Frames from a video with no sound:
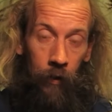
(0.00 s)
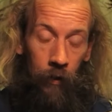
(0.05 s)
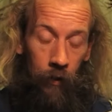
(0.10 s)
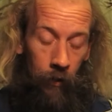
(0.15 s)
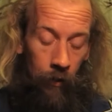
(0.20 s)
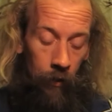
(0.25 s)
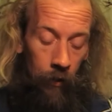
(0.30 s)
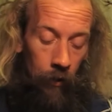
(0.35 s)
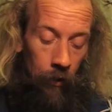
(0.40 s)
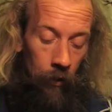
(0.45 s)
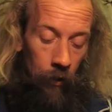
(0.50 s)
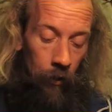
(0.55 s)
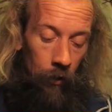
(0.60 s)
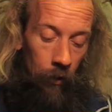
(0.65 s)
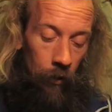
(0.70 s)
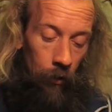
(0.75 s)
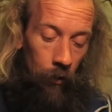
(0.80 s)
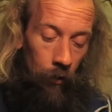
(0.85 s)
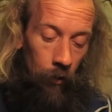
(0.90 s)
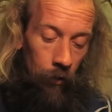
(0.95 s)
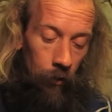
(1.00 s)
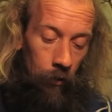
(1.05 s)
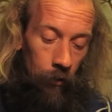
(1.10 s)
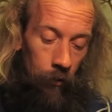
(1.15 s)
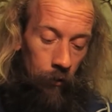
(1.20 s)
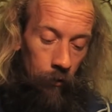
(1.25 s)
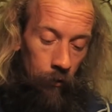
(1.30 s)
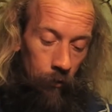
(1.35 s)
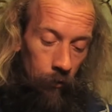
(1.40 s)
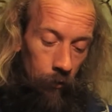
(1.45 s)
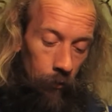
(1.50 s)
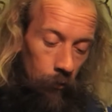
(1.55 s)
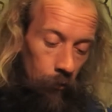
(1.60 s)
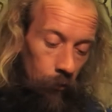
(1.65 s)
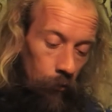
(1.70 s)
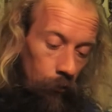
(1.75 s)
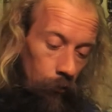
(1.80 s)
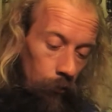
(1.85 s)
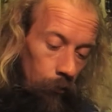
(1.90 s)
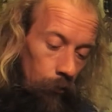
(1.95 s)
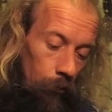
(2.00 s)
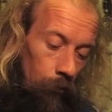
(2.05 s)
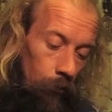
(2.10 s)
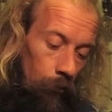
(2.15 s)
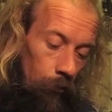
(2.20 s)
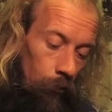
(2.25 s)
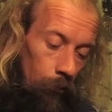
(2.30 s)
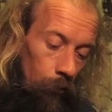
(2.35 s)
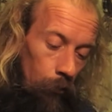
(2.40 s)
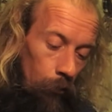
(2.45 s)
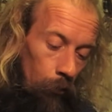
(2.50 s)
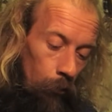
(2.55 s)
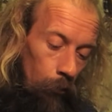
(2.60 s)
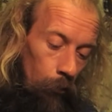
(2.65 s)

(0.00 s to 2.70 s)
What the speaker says: Nothing is said.